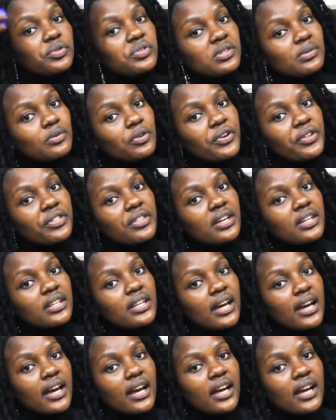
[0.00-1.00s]
who's
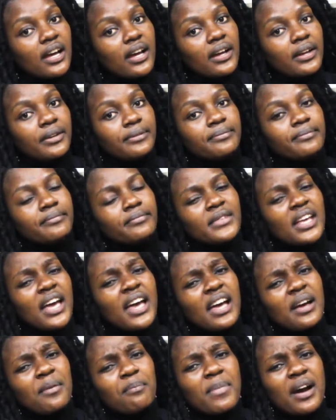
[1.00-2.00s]
authored
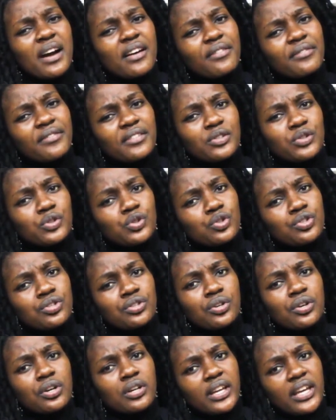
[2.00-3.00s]
uh, Fence
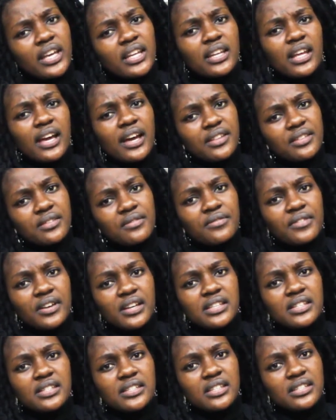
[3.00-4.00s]
Talk and Other
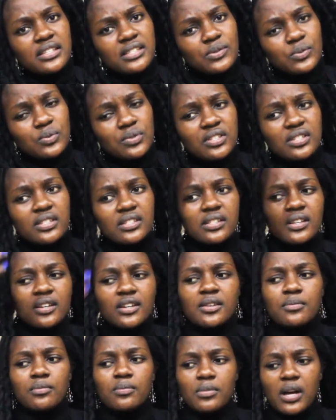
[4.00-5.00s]
Vices, which is
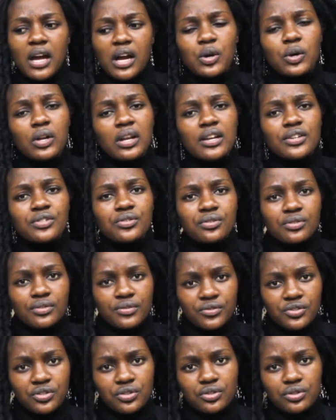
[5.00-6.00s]
a, a collection
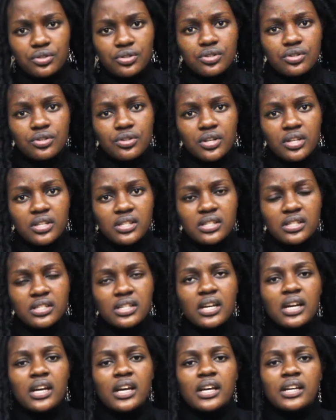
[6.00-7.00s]
of short stories.
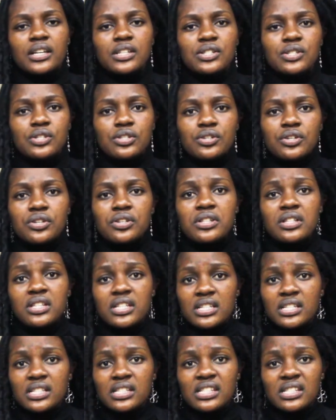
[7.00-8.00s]
So
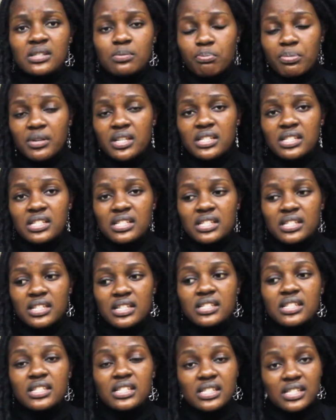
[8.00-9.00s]
this space,
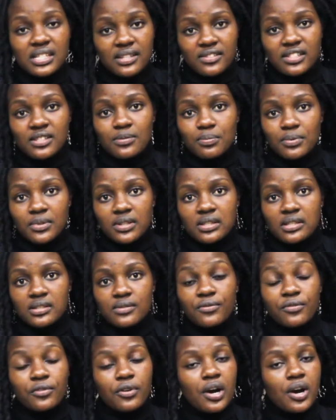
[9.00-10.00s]
it's a safe
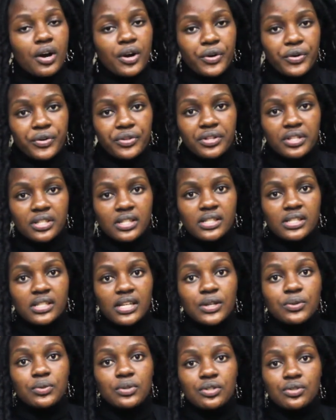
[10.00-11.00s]
space for our authors,
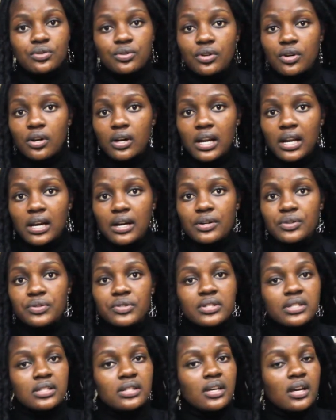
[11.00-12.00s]
and we do call
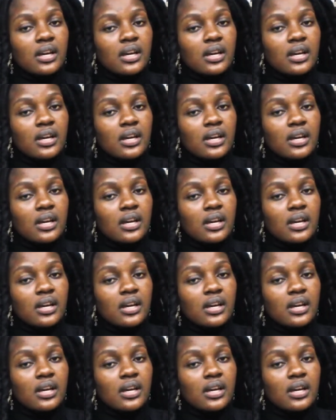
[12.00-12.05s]
out